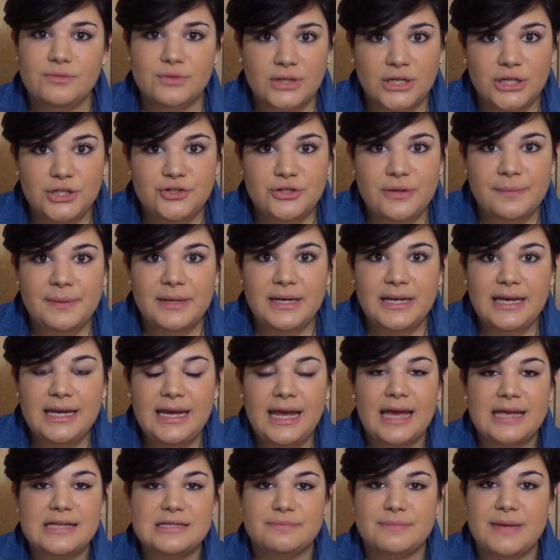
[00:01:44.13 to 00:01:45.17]
Contributing
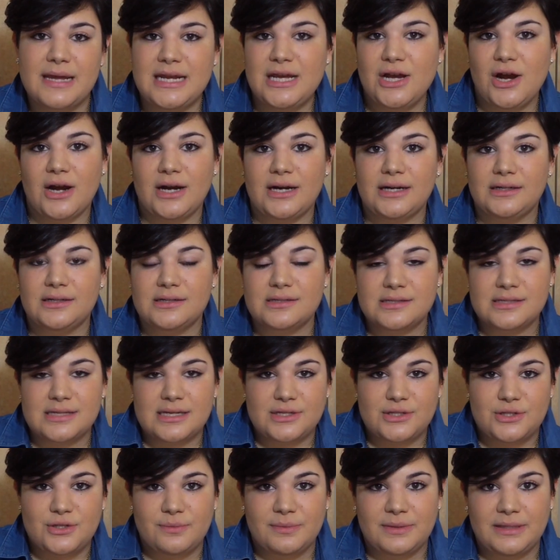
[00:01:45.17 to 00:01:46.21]
as many articles
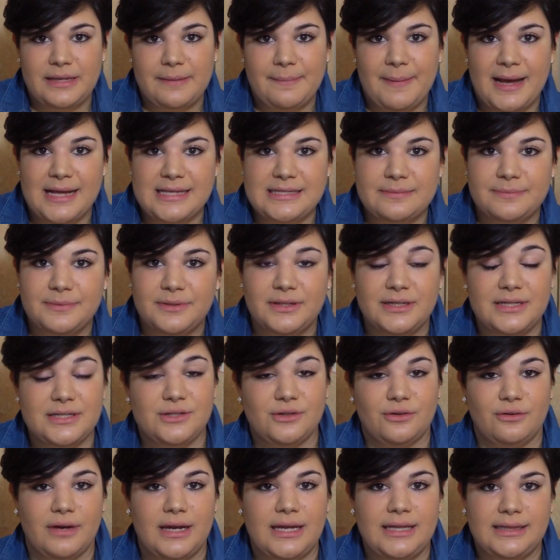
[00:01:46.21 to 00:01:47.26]
as humanly possible is a
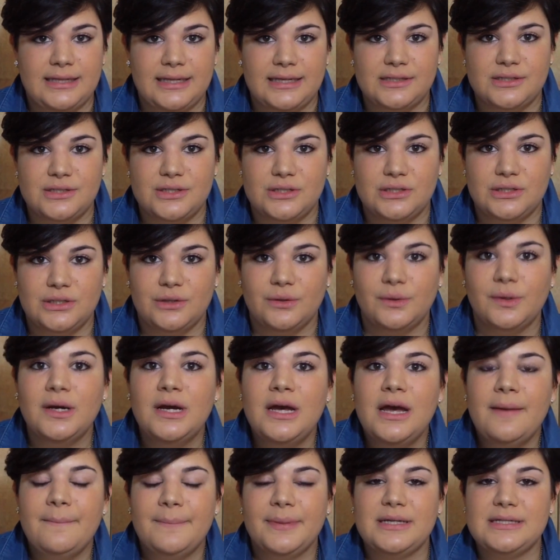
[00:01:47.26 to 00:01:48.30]
great thing to do
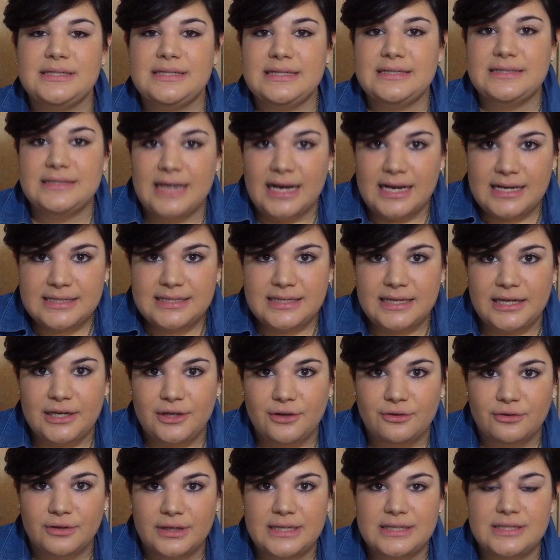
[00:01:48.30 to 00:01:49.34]
because it does
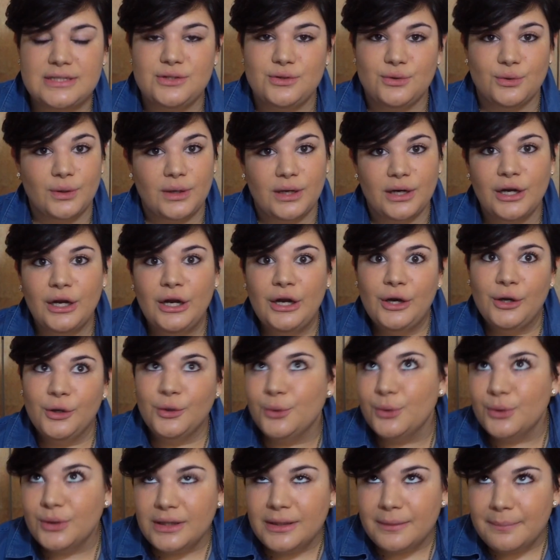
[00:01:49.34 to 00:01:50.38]
increase your
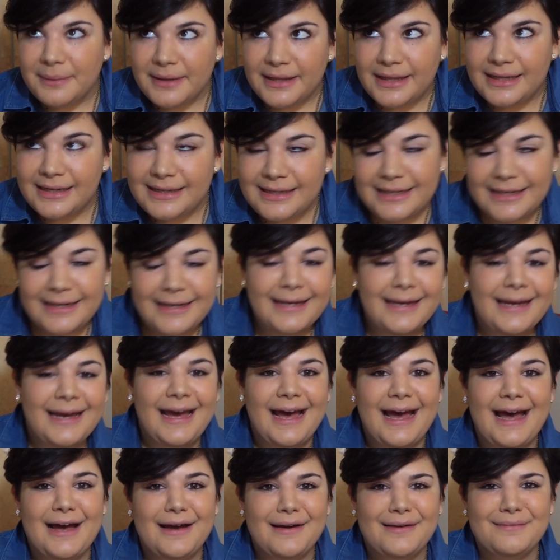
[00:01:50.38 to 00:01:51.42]
Googleability,
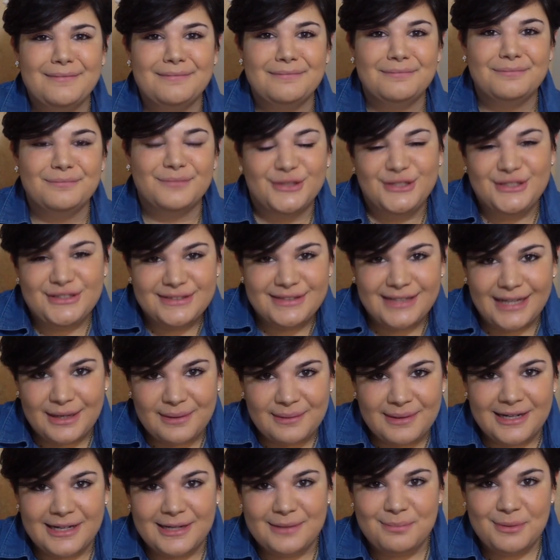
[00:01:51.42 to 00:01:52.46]
which is not a
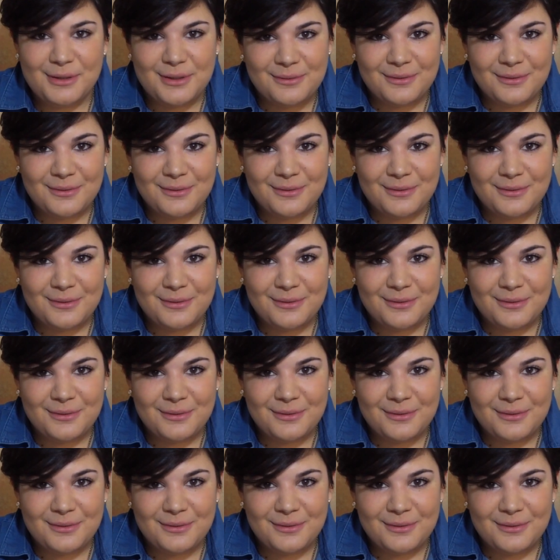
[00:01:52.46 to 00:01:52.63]
word,